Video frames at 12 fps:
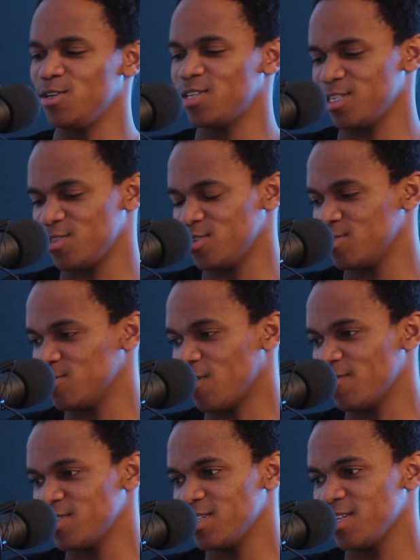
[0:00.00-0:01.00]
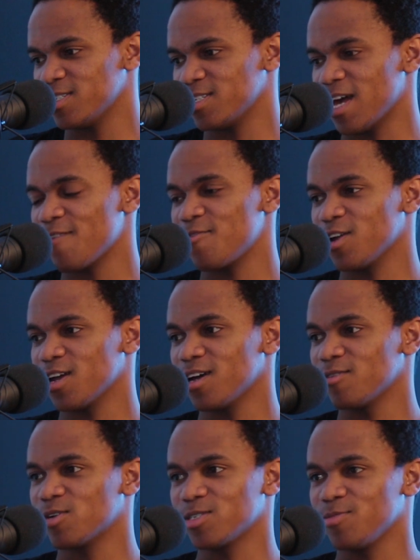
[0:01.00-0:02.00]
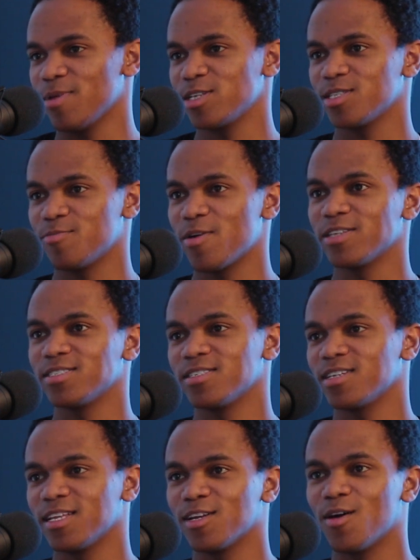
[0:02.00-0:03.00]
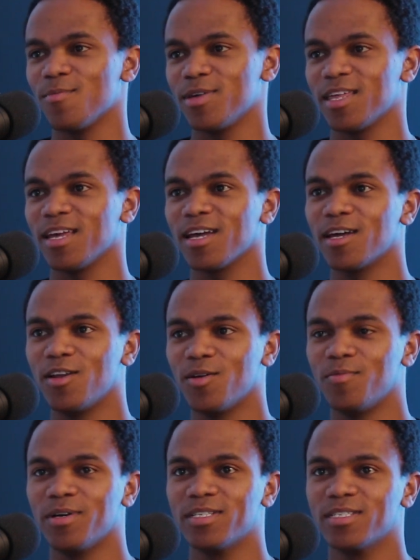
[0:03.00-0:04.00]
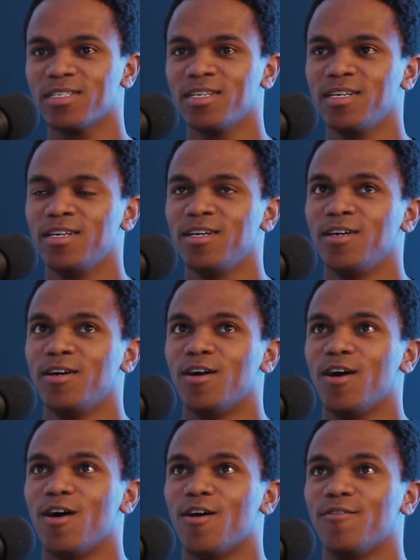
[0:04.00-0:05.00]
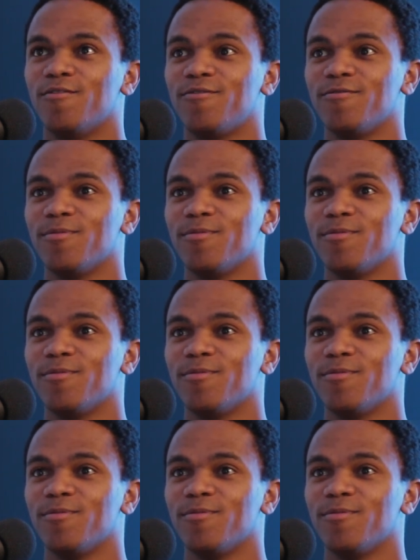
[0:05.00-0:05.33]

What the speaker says: touched on obviously South Africa because you mentioned the president, and it got me thinking a little bit of